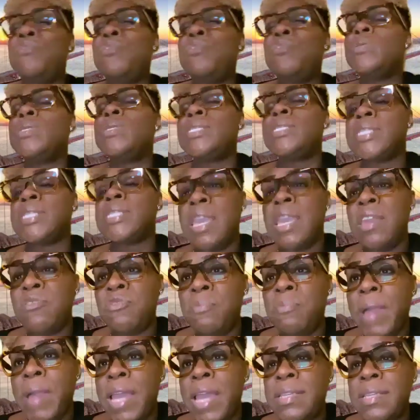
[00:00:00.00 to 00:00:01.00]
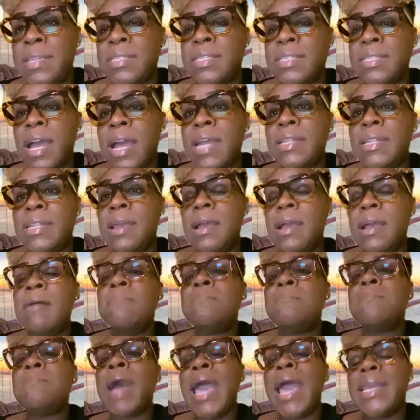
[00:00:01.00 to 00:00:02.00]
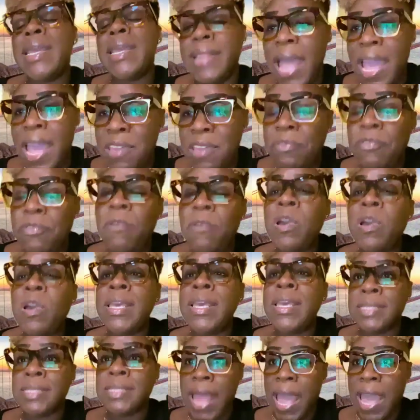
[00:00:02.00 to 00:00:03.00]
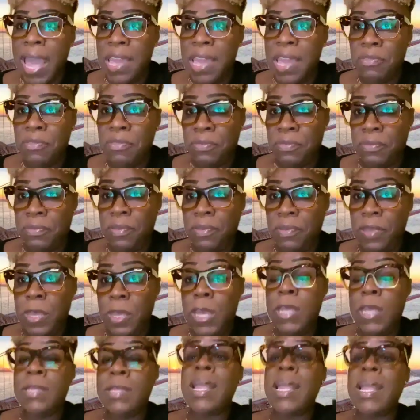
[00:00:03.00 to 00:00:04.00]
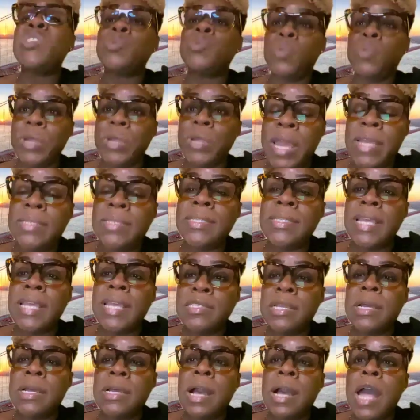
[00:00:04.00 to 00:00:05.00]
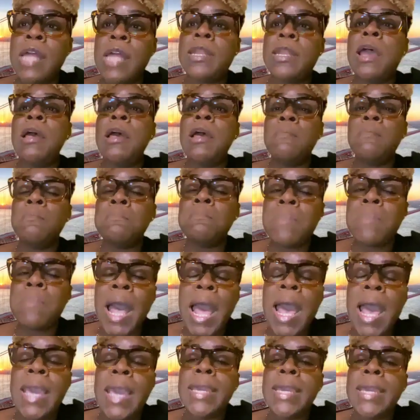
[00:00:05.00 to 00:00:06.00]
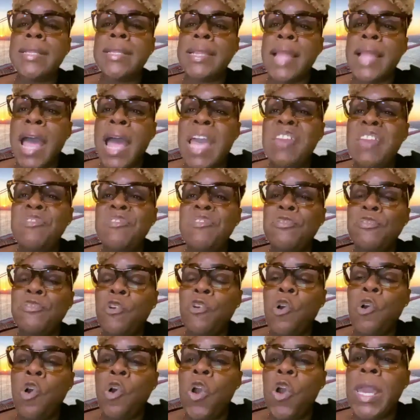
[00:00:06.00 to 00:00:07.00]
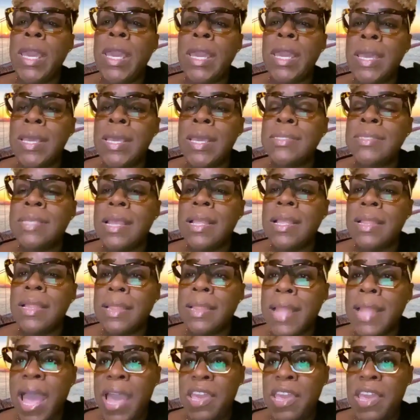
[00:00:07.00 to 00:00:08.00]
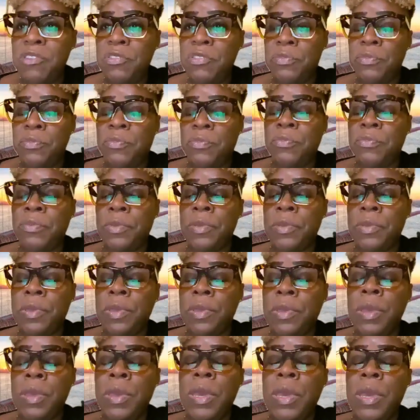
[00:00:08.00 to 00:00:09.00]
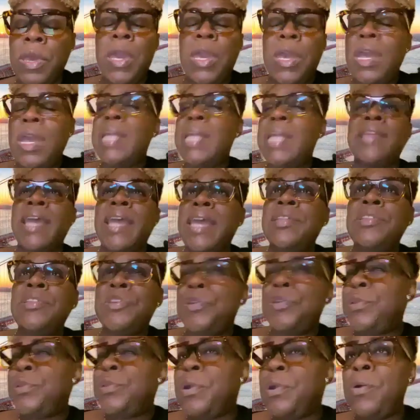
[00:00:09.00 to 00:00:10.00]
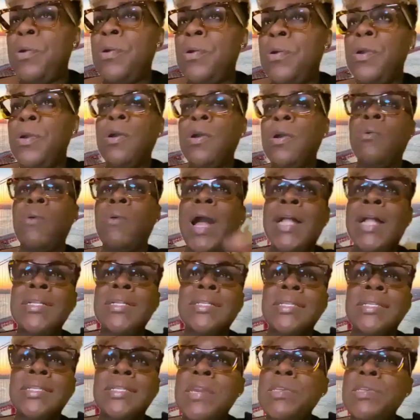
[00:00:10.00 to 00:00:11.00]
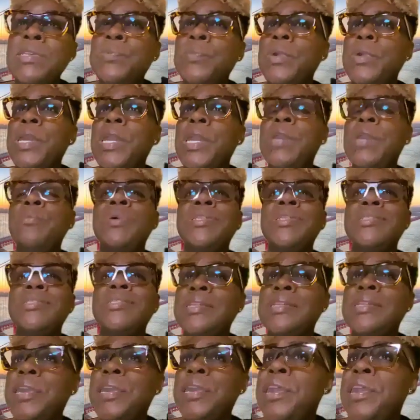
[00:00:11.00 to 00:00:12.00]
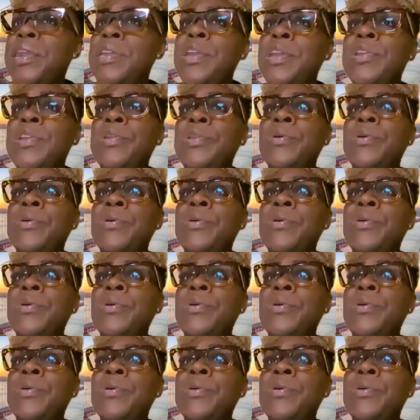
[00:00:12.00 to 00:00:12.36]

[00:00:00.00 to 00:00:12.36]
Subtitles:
If you save my son, my life or his life. That's what I said to God, my life for his life. And then, whilst he was there,